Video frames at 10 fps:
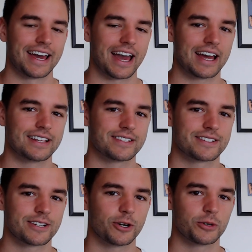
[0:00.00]
And
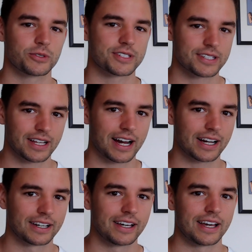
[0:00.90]
so
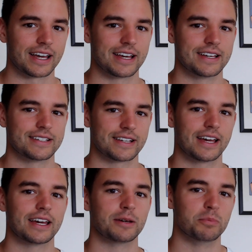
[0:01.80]
Slack is
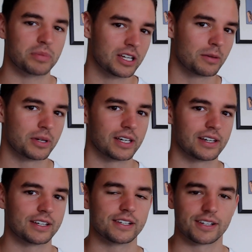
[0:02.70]
a
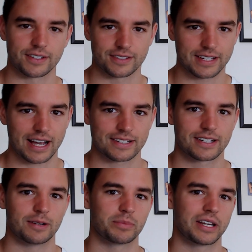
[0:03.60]
B2B SaaS
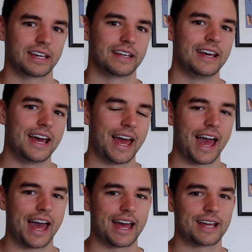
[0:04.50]
company,
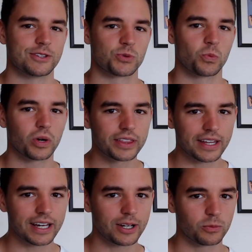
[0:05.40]
and what
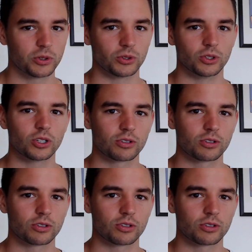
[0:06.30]
they will look